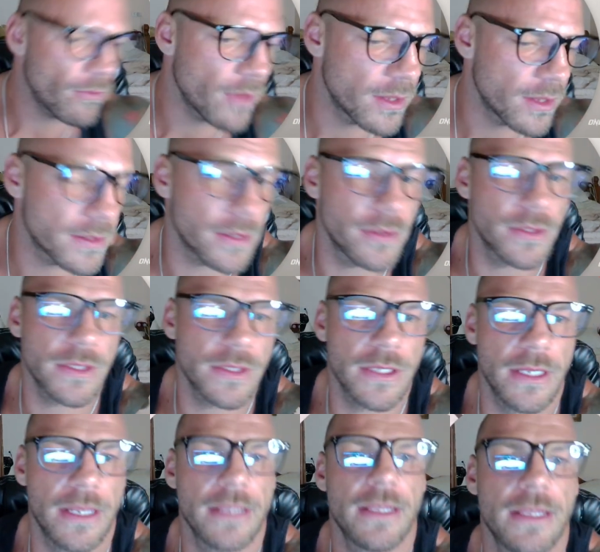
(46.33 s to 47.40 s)
So let's
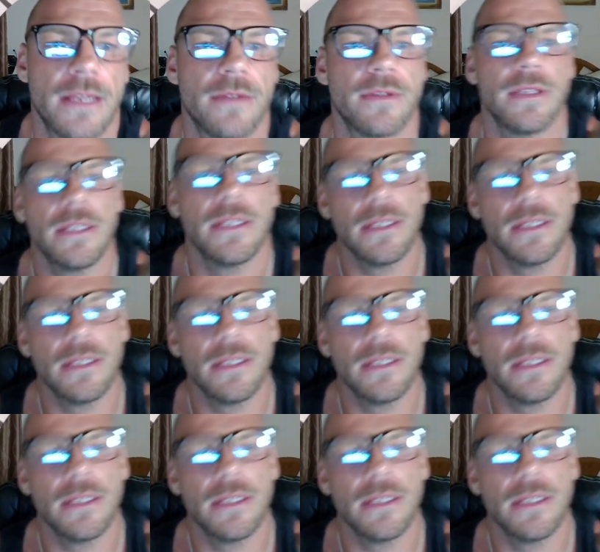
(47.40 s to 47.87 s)
turn that down.